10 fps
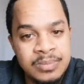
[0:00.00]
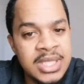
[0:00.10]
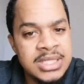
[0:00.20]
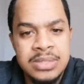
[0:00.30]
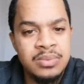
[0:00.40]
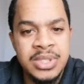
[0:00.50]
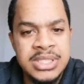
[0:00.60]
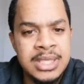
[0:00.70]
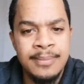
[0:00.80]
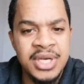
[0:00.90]
And that's
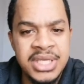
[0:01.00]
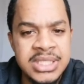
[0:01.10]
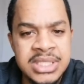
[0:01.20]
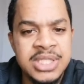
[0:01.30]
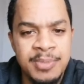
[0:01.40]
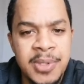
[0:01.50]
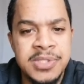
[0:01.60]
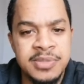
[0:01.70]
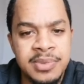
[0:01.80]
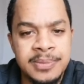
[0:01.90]
when somebody is
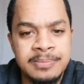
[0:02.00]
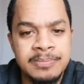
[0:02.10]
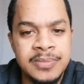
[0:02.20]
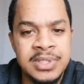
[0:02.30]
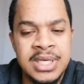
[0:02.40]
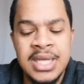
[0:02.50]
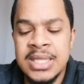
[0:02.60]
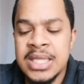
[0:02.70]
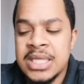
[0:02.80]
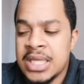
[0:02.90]
responsible. All
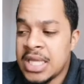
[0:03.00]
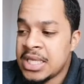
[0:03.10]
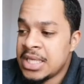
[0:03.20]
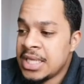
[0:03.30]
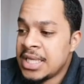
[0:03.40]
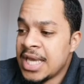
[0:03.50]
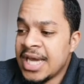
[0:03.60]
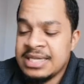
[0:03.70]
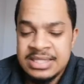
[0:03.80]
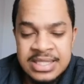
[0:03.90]
right.
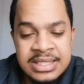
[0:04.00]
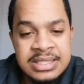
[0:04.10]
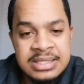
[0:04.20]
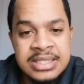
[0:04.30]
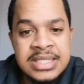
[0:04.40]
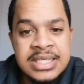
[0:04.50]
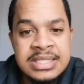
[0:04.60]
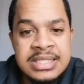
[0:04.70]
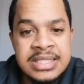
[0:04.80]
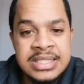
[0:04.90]
A citizen
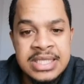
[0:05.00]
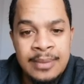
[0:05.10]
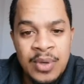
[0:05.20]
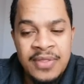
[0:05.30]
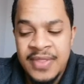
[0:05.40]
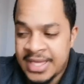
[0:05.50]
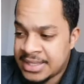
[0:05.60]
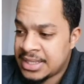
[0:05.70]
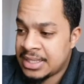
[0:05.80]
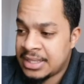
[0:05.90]
is someone
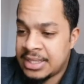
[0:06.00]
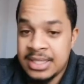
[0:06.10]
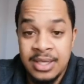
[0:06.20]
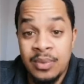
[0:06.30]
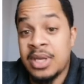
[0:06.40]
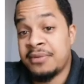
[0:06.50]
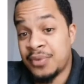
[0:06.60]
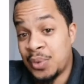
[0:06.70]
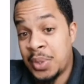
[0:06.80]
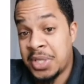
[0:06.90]
that, I will have
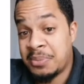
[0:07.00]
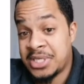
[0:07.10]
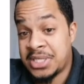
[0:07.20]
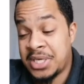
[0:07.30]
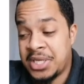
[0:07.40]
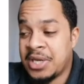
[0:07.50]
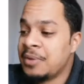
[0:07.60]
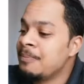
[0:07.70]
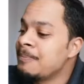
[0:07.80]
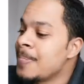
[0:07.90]
to look at my screen
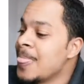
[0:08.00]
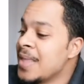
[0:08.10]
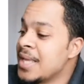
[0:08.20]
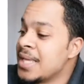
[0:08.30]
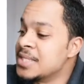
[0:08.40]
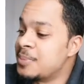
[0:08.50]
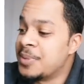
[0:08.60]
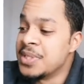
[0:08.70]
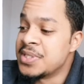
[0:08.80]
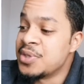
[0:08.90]
now, is a
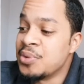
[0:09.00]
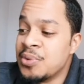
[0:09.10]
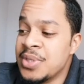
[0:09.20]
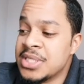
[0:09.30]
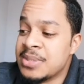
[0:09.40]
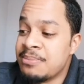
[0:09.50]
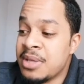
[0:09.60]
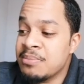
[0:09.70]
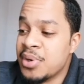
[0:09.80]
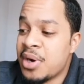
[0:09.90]
person who is a
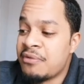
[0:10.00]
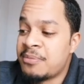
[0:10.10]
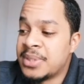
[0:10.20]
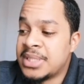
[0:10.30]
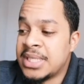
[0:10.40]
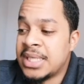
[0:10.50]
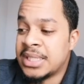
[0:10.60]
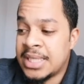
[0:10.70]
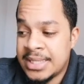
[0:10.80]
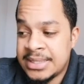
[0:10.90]
member of a particular
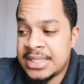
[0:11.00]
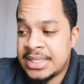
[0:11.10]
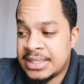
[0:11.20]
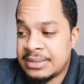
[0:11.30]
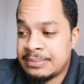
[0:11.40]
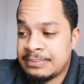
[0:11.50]
country.